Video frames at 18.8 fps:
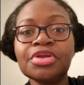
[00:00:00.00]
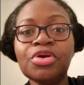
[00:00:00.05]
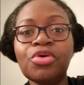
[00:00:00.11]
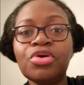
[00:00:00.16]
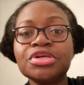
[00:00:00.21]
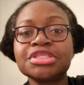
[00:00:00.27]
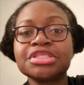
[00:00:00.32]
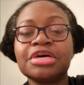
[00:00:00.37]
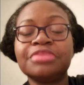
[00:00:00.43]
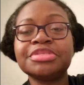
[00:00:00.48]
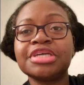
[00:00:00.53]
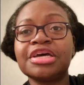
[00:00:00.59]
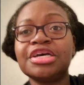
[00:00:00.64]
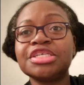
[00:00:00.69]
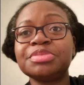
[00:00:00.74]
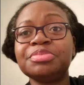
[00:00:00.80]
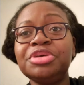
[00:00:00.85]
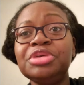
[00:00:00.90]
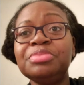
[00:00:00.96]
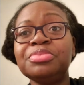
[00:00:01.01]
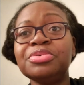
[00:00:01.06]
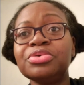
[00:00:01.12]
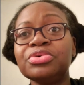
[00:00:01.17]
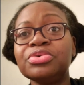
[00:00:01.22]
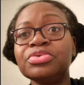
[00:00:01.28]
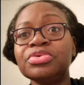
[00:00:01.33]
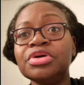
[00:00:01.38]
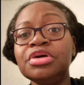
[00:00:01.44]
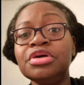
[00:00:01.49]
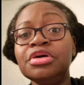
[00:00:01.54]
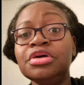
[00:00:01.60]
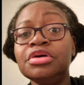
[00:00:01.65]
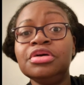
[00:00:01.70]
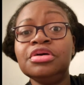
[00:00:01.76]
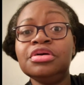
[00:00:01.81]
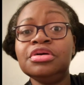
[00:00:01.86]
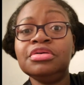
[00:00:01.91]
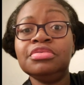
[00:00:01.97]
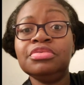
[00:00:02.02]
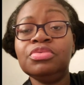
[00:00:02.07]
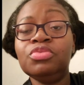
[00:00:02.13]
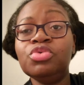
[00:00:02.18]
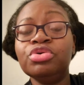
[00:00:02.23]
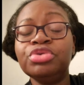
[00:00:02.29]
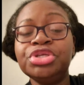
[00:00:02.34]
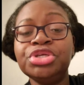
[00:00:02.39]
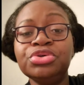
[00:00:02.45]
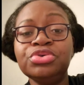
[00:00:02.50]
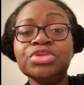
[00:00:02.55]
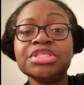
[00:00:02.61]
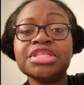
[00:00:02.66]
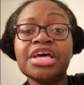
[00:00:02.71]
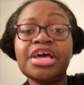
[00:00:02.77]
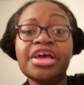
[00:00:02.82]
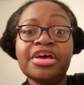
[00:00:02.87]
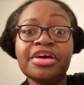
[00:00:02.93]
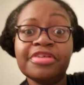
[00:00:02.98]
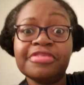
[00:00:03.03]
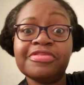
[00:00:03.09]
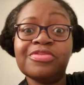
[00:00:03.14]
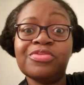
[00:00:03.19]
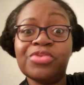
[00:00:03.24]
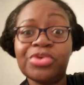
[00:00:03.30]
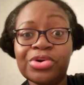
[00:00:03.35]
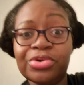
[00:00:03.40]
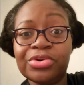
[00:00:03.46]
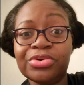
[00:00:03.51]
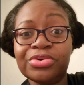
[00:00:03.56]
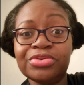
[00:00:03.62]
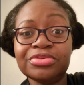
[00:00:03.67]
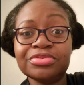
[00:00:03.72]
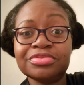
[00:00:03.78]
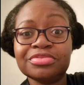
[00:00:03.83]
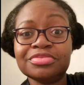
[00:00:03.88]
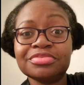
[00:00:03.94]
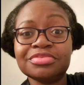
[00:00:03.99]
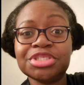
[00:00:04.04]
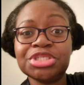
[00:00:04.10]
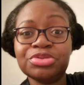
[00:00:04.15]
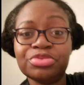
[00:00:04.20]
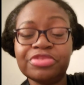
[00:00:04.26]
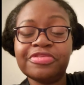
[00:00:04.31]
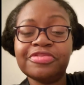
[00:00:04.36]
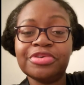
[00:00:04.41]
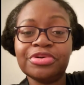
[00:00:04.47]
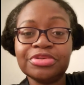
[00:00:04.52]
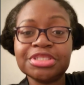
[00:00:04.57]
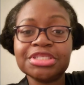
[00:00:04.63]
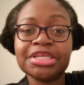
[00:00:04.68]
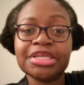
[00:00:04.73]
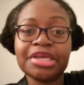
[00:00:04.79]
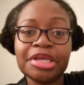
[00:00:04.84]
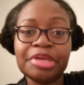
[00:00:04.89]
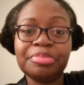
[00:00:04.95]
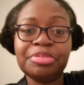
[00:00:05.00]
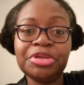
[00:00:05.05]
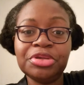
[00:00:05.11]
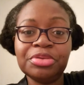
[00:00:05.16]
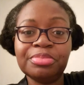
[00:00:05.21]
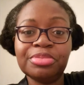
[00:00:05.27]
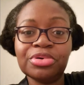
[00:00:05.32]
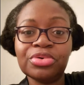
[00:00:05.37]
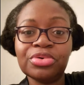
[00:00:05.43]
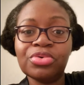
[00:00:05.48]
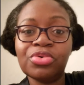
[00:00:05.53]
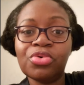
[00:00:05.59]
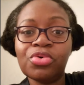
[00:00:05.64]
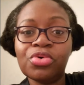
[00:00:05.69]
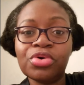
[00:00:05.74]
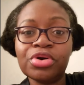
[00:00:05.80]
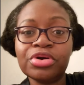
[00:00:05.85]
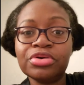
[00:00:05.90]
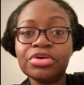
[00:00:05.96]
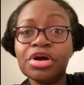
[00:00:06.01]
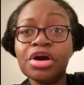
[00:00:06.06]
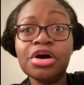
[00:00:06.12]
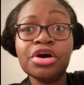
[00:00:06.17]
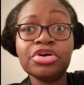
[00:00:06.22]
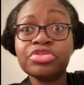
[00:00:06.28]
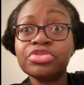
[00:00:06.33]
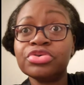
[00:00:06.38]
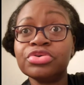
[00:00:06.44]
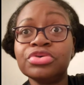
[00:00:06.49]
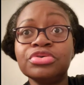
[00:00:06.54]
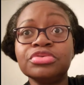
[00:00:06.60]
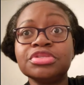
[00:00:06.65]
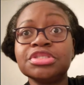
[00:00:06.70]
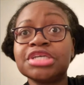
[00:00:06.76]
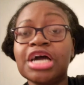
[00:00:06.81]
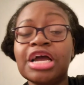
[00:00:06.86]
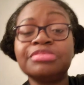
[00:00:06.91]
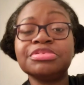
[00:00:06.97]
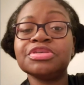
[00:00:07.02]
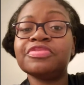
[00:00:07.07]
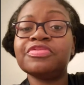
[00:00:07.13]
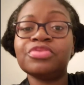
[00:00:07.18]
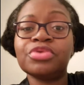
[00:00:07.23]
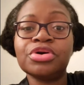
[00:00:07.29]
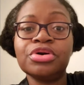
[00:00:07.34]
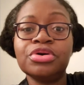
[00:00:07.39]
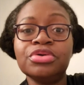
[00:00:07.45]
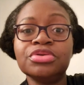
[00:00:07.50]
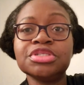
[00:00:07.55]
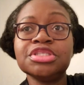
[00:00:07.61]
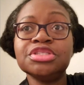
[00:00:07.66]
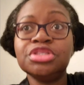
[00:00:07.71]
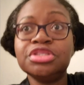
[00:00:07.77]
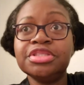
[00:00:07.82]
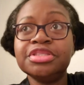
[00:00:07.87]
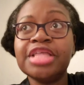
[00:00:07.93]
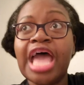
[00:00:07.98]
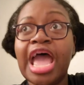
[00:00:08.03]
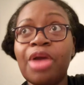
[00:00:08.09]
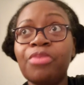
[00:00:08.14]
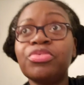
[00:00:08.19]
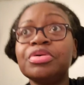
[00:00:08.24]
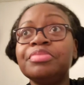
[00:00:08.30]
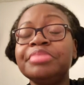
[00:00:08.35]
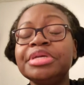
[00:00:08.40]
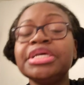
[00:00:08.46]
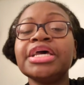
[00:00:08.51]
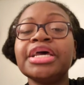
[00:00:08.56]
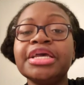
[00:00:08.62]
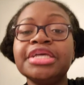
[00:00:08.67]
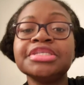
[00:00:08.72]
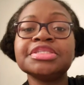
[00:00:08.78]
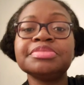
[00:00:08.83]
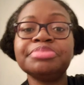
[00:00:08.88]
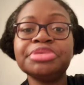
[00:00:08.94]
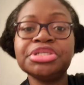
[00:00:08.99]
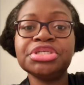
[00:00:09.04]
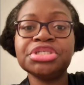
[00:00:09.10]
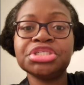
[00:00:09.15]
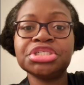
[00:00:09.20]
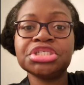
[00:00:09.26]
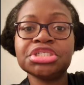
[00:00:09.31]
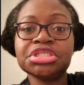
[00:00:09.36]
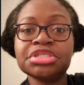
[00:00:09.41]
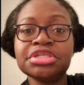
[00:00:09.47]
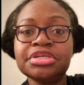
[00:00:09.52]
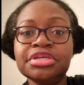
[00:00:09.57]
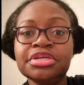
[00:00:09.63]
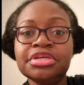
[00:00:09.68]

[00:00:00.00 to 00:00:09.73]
Or sometimes people will use the F word to refer to gay people or other types of words. That would be hate speech.